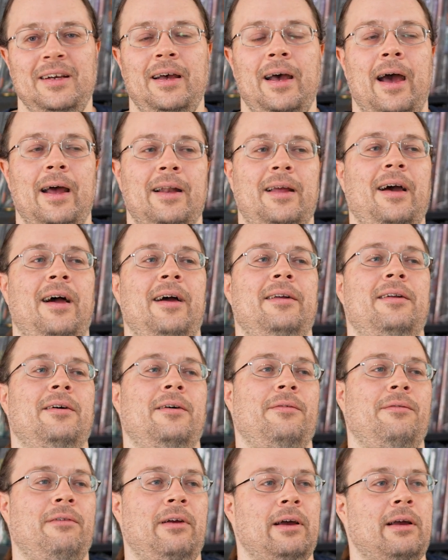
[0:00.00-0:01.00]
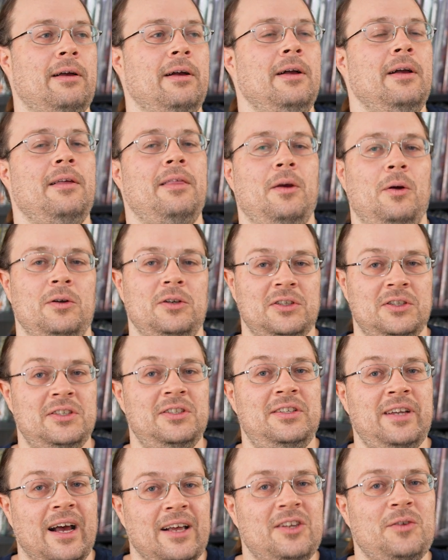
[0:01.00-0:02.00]
And kind of, they're just
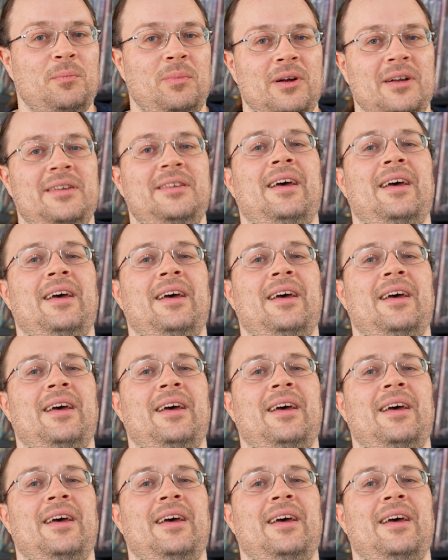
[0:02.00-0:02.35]
desperate